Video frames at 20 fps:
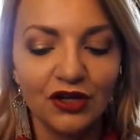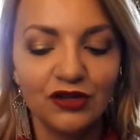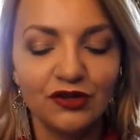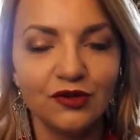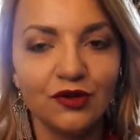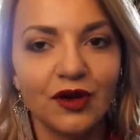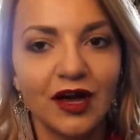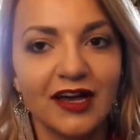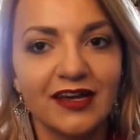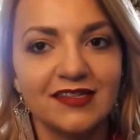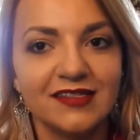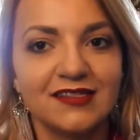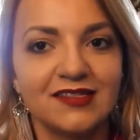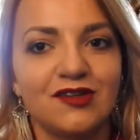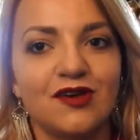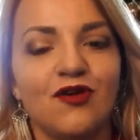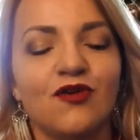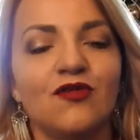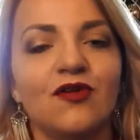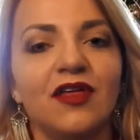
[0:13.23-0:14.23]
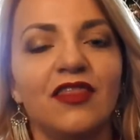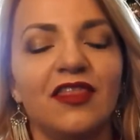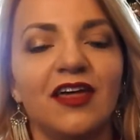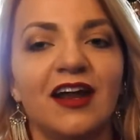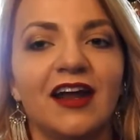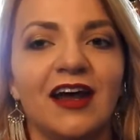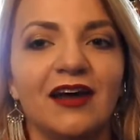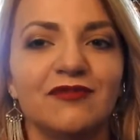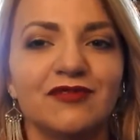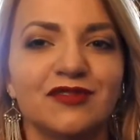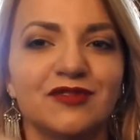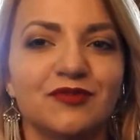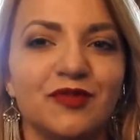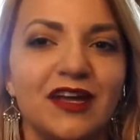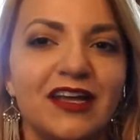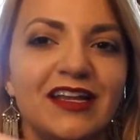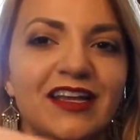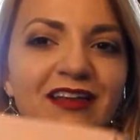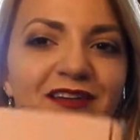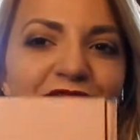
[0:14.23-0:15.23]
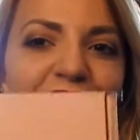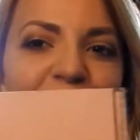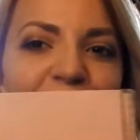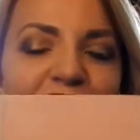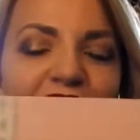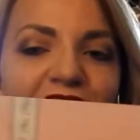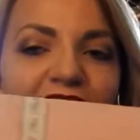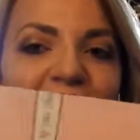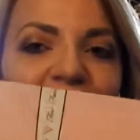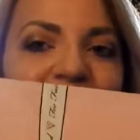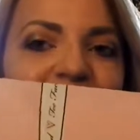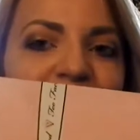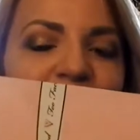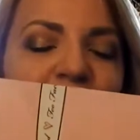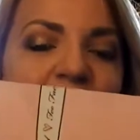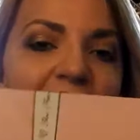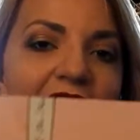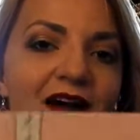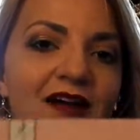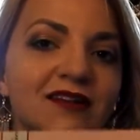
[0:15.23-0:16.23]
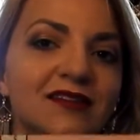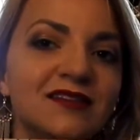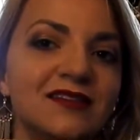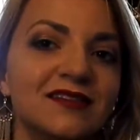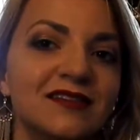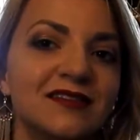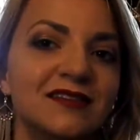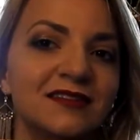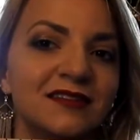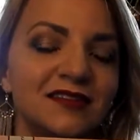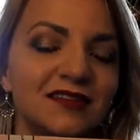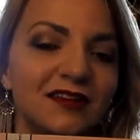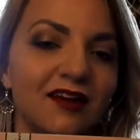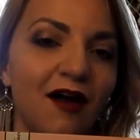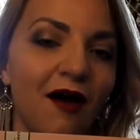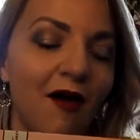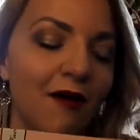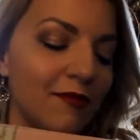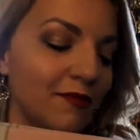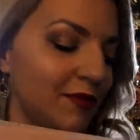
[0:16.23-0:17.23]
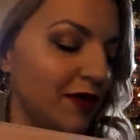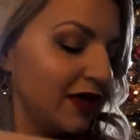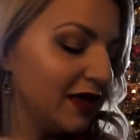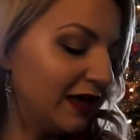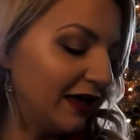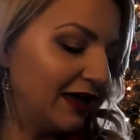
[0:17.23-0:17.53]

you guys know that I was waiting for this box to come